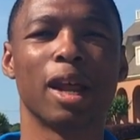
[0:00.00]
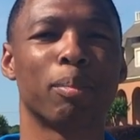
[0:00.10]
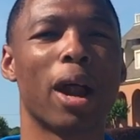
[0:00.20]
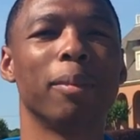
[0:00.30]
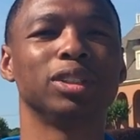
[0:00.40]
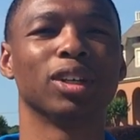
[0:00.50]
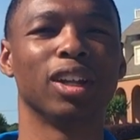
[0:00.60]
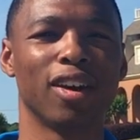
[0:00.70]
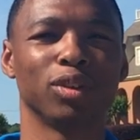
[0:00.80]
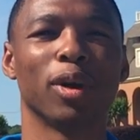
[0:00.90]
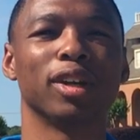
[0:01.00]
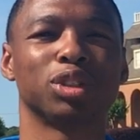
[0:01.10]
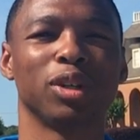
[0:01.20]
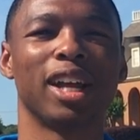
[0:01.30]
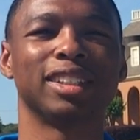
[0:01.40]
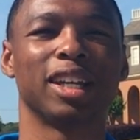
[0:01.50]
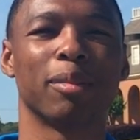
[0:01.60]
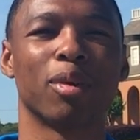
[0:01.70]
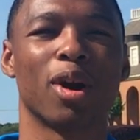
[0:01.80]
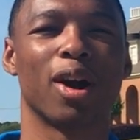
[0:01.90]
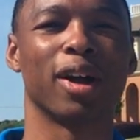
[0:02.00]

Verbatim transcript: and I promise you'll love the way you're treated at Tameron.